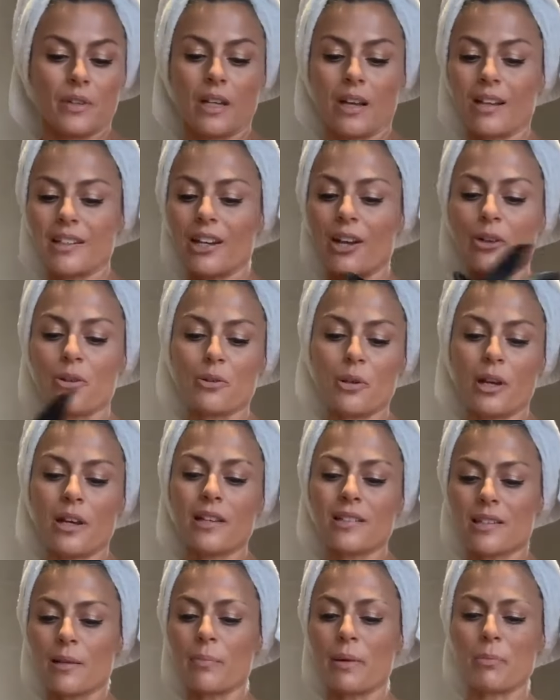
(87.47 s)
I know
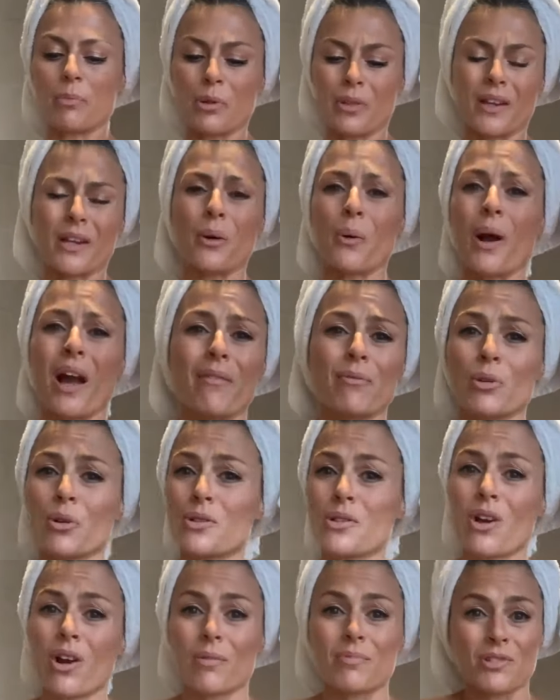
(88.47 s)
some people think, oh, I haven't got
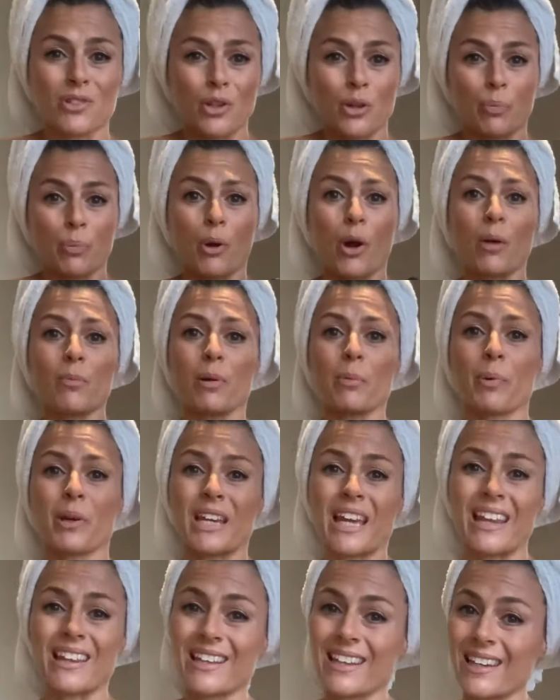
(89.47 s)
time to do the primer, but
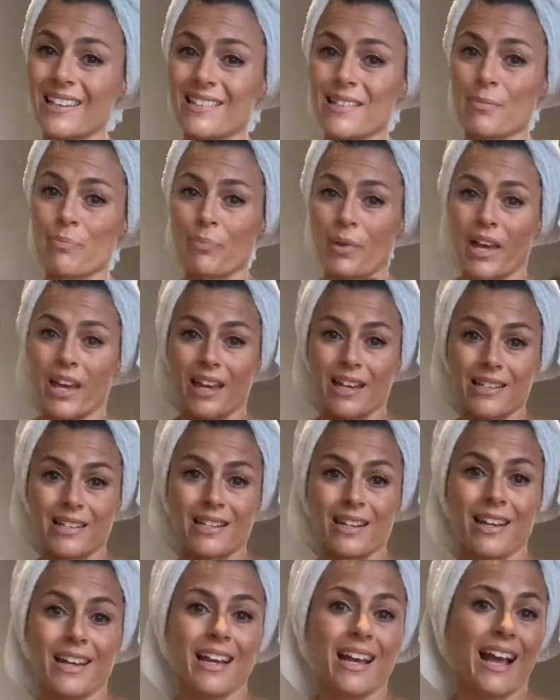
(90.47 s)
get the kids in bed
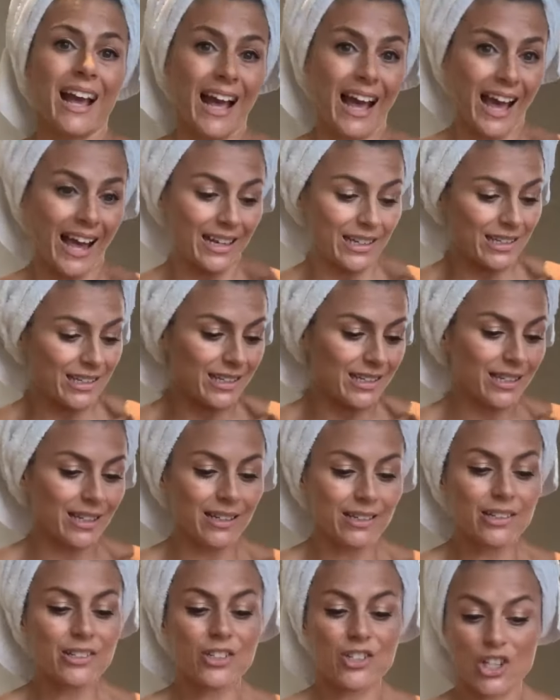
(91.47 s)
and
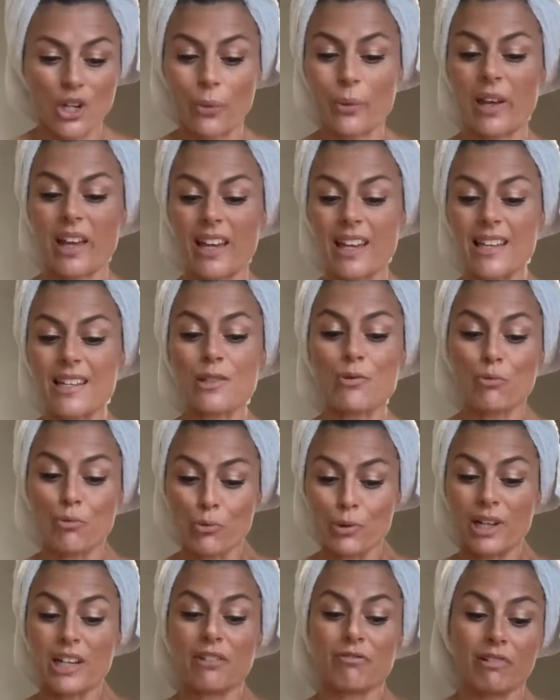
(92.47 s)
do it. It's
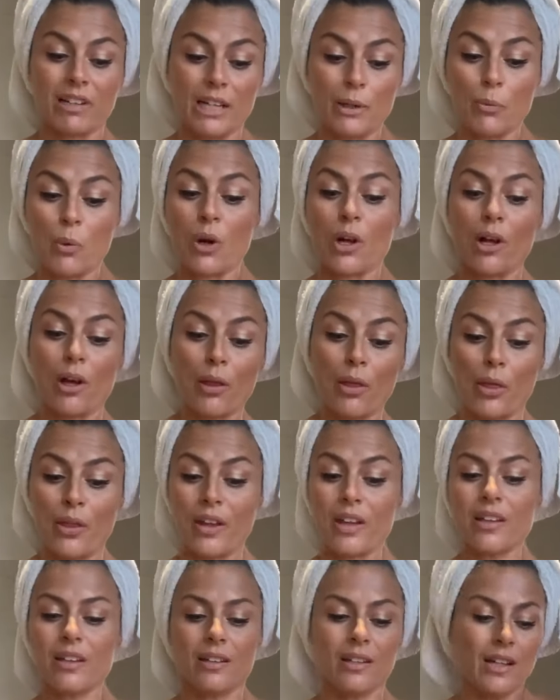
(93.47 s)
really, really worth
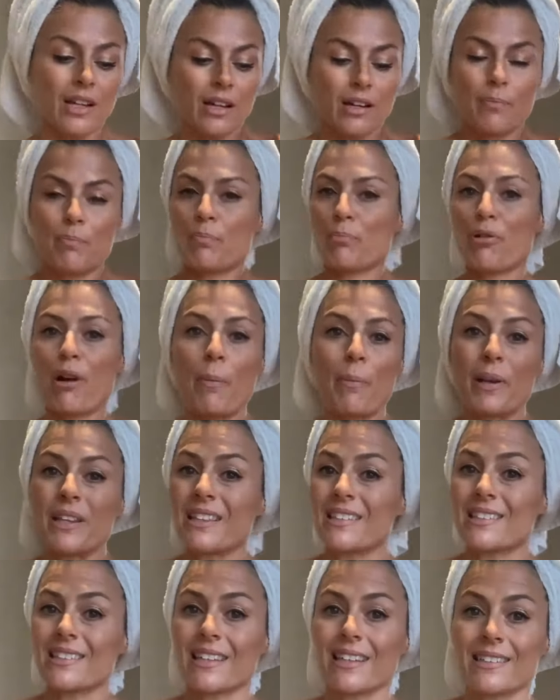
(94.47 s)
it. Prepping
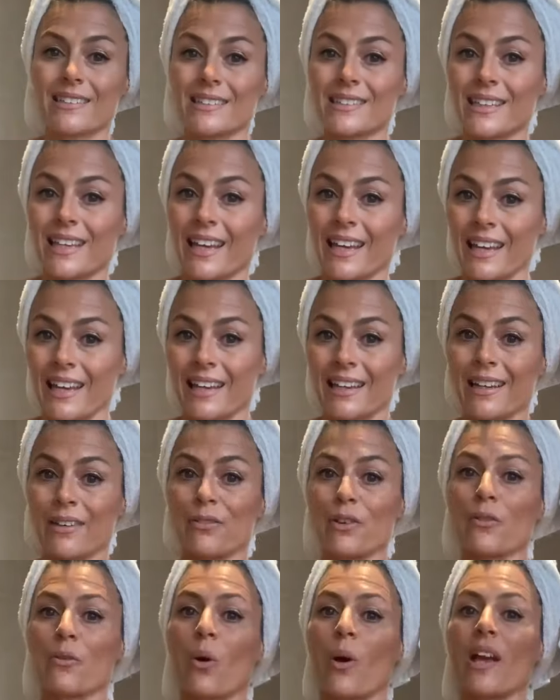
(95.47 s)
the skin is key. If
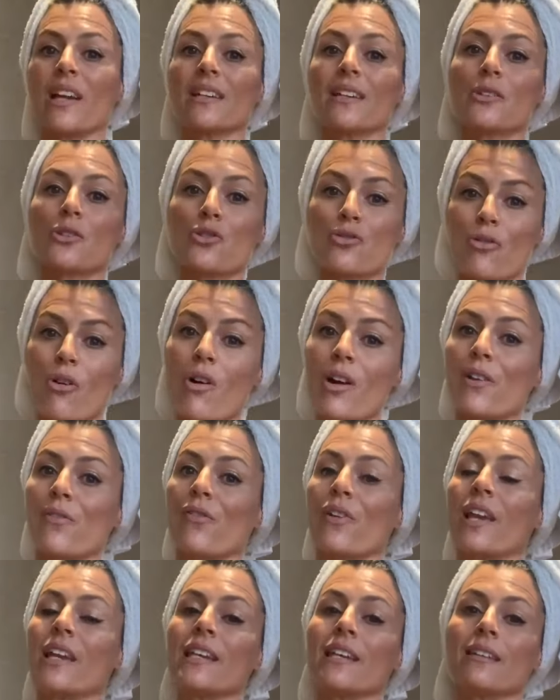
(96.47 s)
you've got any dry
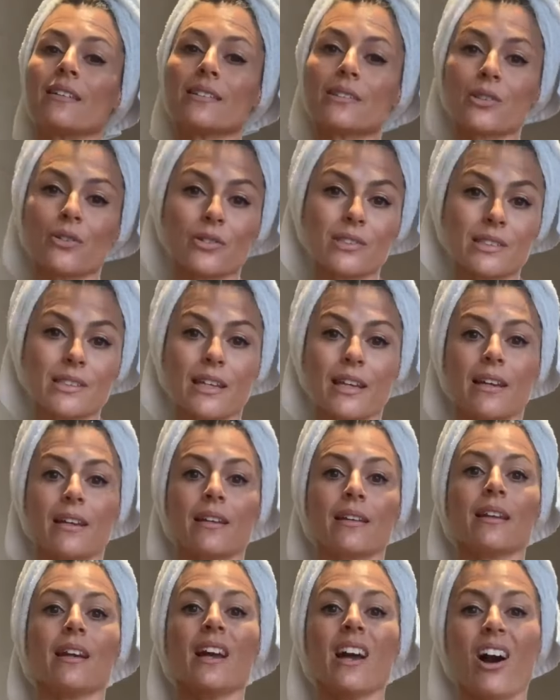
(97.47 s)
flakiness on the
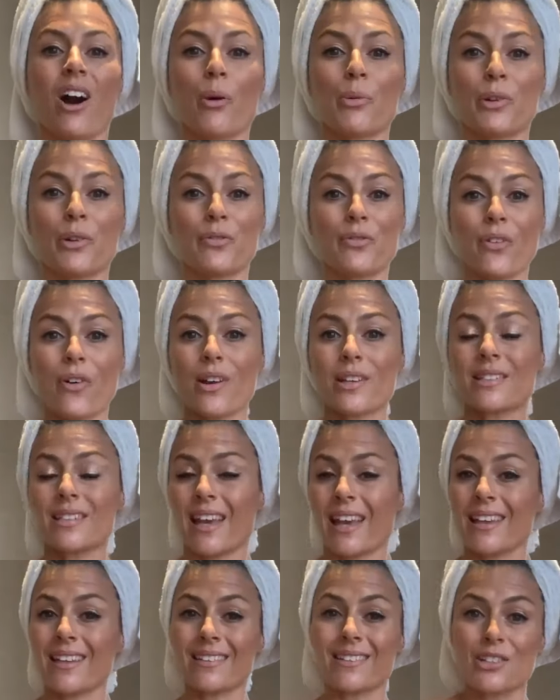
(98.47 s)
skin, I would advise
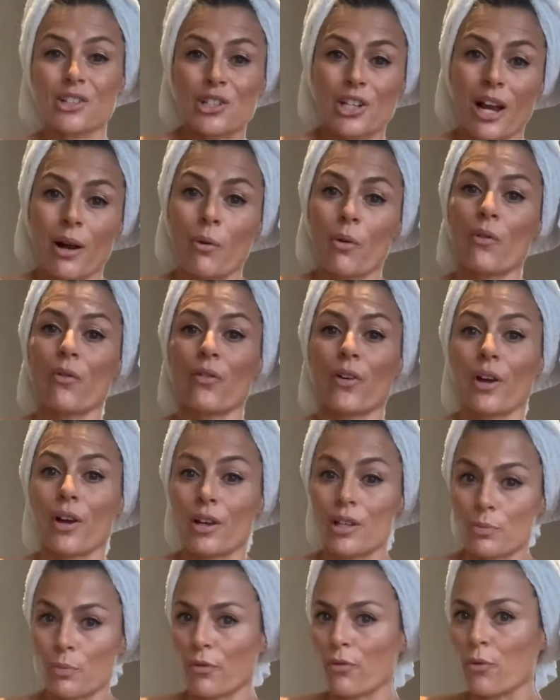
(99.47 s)
getting in the shower
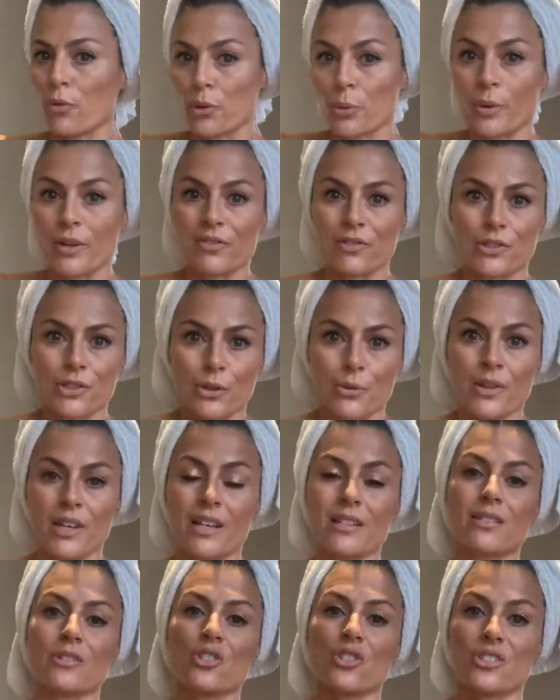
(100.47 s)
first before you even do
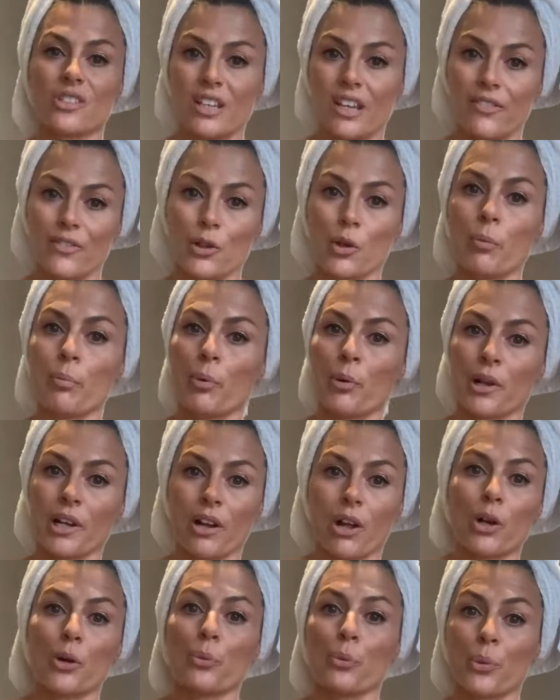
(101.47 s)
this and just giving your body
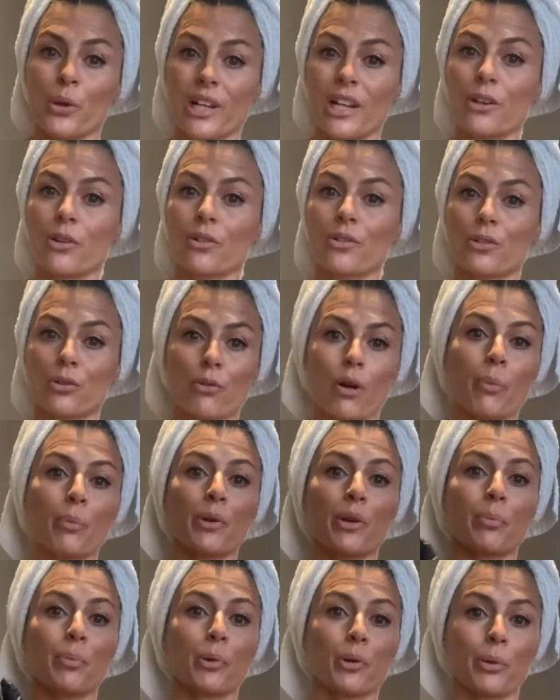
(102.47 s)
like a really good scrub
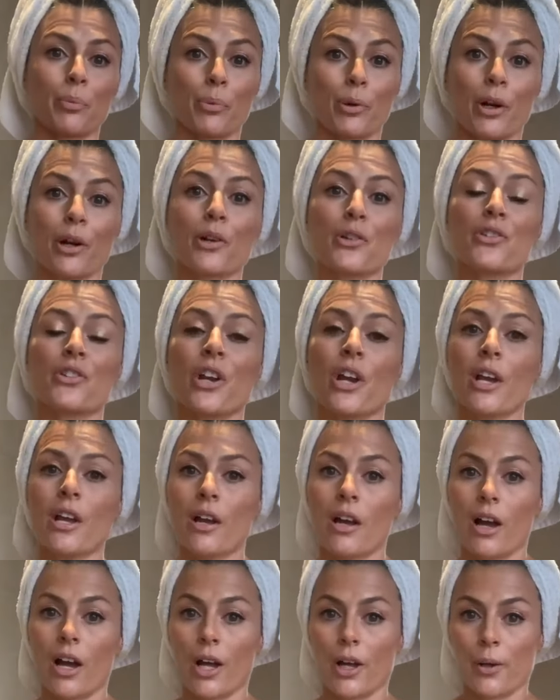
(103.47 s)
with a body brush
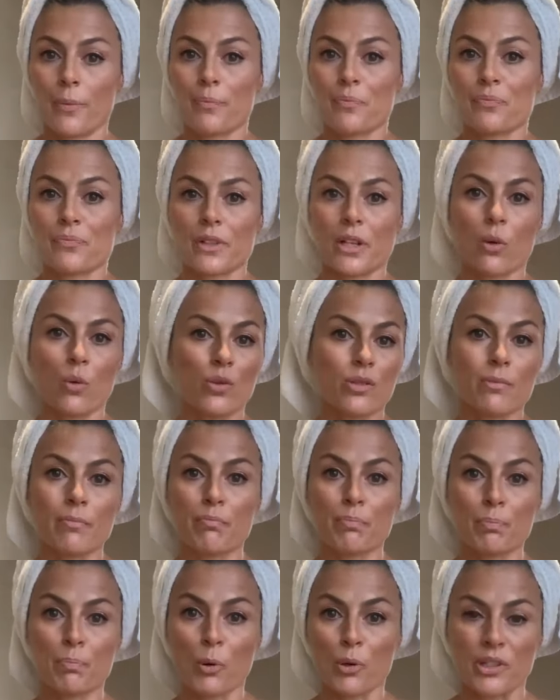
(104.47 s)
or
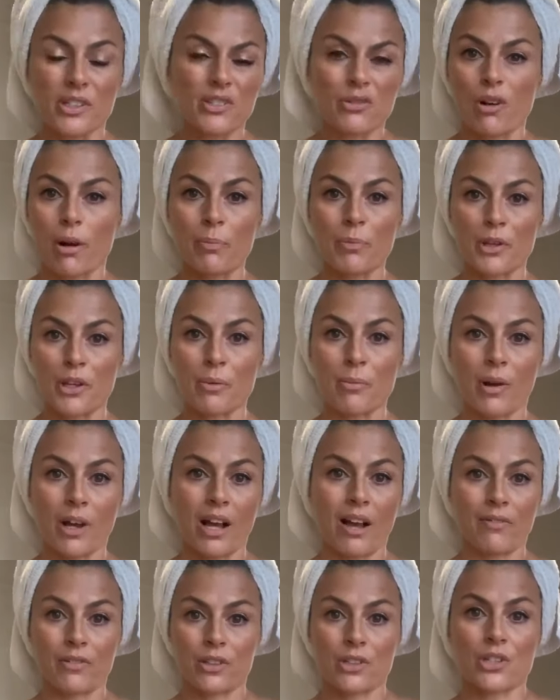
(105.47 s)
some body scrub that you might
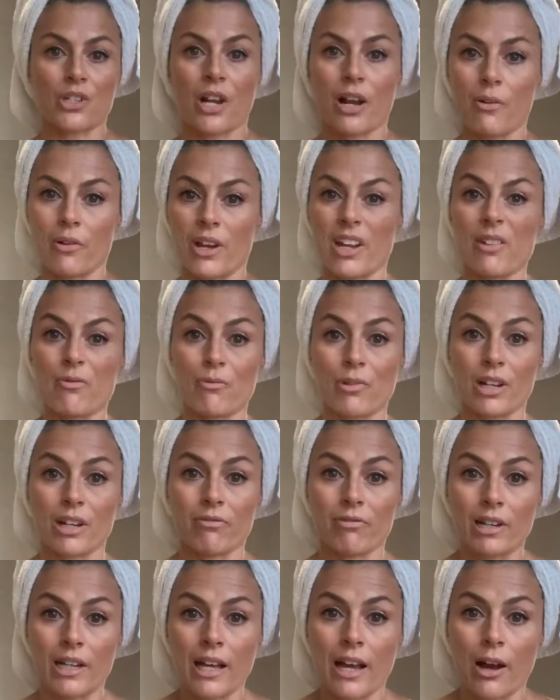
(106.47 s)
have in the shower. It really,
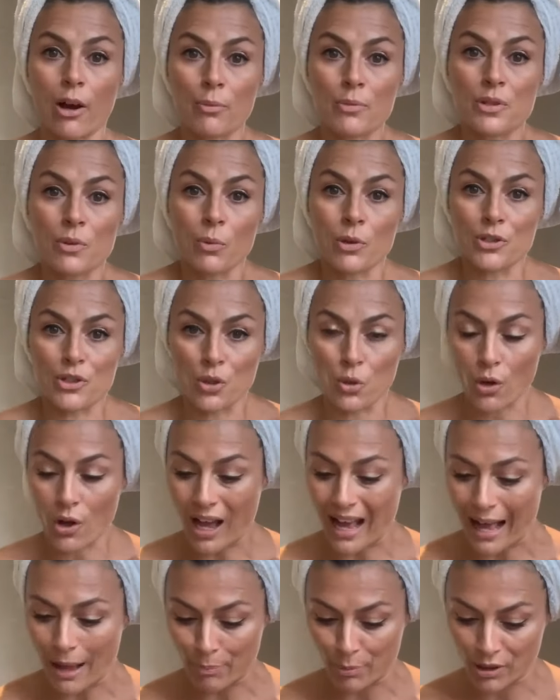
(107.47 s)
really helps. So once you're
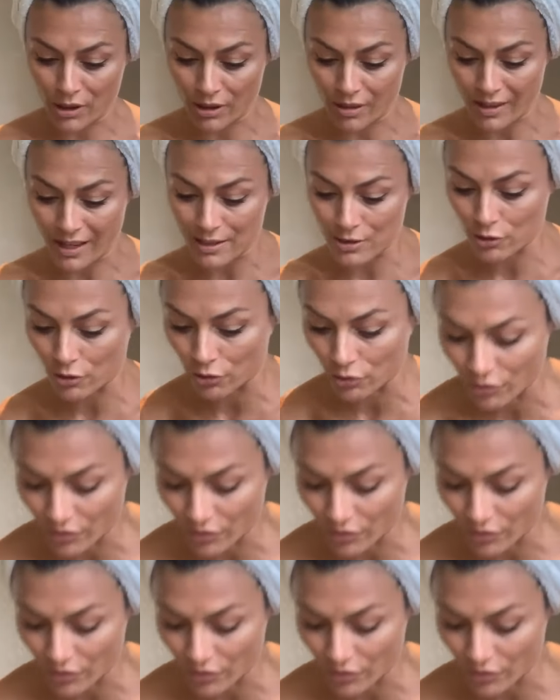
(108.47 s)
happy that that's gone